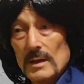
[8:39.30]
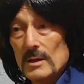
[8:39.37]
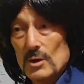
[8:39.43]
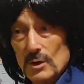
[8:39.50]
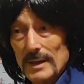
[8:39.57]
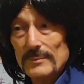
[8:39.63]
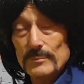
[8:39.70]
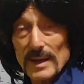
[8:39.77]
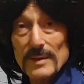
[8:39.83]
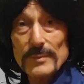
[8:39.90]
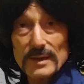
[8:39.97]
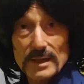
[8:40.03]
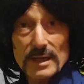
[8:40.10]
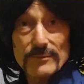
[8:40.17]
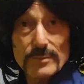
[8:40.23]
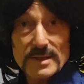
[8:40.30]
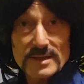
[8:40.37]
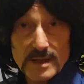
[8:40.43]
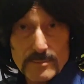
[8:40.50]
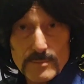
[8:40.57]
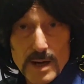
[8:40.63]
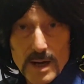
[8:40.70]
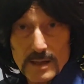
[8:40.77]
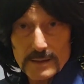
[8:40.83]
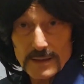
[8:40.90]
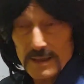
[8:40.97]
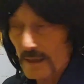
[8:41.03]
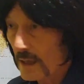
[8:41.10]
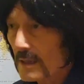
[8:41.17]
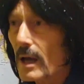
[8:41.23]
you can maybe give me some
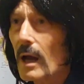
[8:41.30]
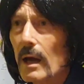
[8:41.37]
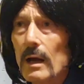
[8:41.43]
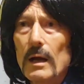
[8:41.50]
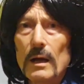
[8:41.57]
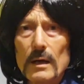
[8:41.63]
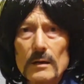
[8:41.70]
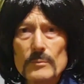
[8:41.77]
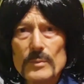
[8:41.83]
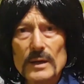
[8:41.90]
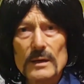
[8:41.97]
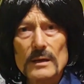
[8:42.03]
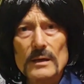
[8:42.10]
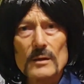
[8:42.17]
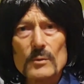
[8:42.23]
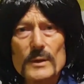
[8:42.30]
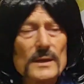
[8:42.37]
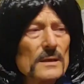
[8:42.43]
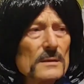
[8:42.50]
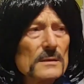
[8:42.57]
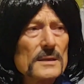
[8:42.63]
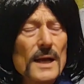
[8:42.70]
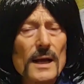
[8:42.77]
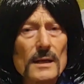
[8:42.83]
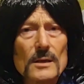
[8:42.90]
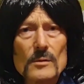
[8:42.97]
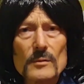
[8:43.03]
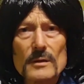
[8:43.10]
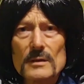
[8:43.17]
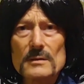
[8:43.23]
money. But we didn't tell
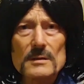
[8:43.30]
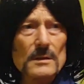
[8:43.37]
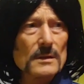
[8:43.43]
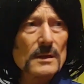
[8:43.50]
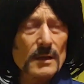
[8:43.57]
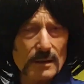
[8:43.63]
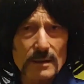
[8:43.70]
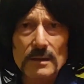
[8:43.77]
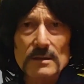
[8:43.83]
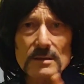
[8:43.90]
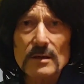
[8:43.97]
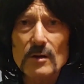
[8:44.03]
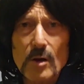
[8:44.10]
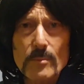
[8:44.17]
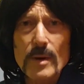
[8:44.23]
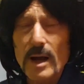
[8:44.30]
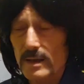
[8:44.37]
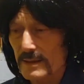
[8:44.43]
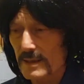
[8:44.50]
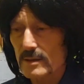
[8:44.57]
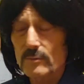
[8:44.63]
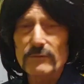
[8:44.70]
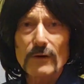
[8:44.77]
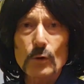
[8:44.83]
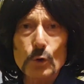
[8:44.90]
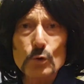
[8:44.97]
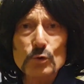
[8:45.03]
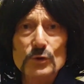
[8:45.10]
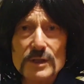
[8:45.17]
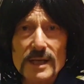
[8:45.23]
you, there's no money, you
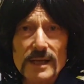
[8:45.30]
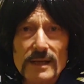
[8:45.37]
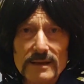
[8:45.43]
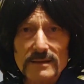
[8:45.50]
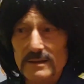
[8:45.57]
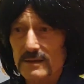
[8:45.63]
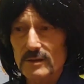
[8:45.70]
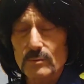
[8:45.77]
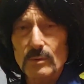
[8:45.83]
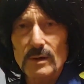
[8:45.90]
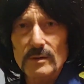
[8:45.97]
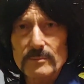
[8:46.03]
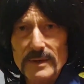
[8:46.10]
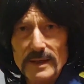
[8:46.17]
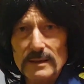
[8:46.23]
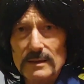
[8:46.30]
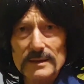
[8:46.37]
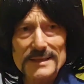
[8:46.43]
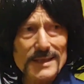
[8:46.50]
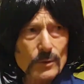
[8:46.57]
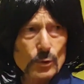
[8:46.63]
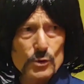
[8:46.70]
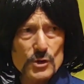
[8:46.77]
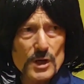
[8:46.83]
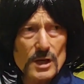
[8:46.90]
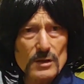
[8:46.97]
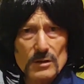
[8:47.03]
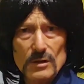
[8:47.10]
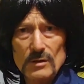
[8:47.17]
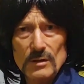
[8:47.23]
volunteer, you make a
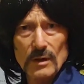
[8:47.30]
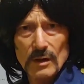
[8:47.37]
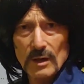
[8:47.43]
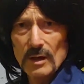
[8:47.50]
tirocinio.